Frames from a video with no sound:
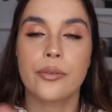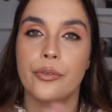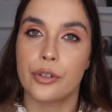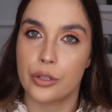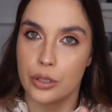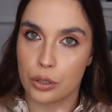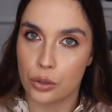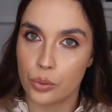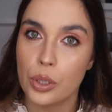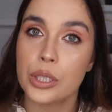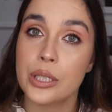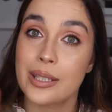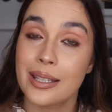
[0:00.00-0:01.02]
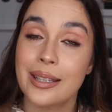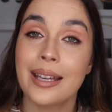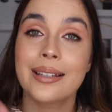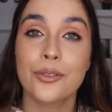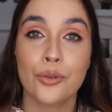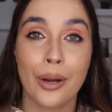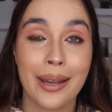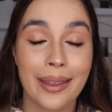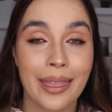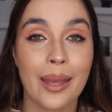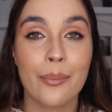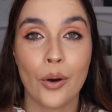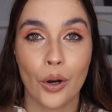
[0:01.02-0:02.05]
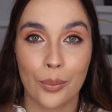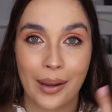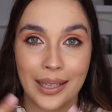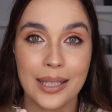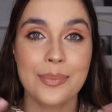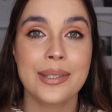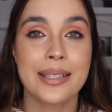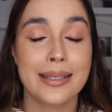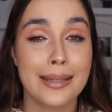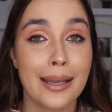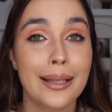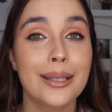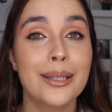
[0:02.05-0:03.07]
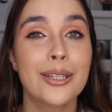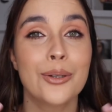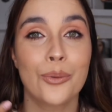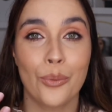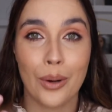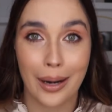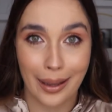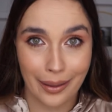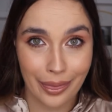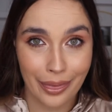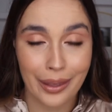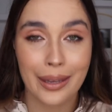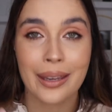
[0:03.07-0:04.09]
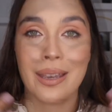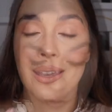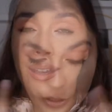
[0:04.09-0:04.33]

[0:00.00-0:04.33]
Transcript: First the swatches and then trying them on my lips and telling you what I think.